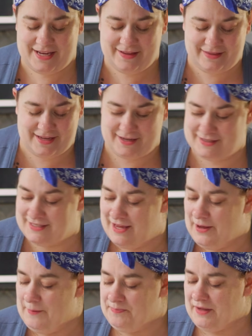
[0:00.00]
eat these.
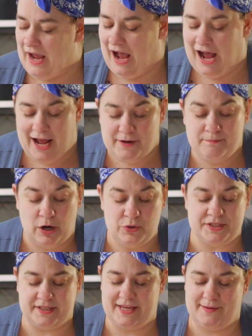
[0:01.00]
I
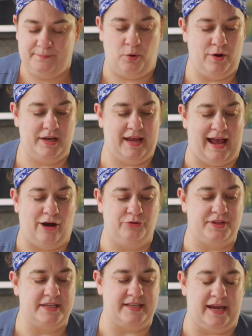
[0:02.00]
mostly am pointing
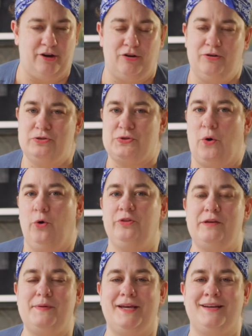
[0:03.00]
out these errors
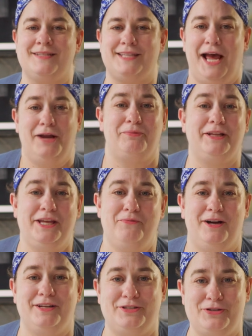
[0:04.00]
only because I really
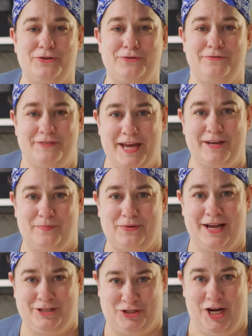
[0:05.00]
want to do Vienna
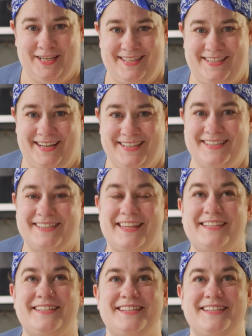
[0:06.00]
bread justice. This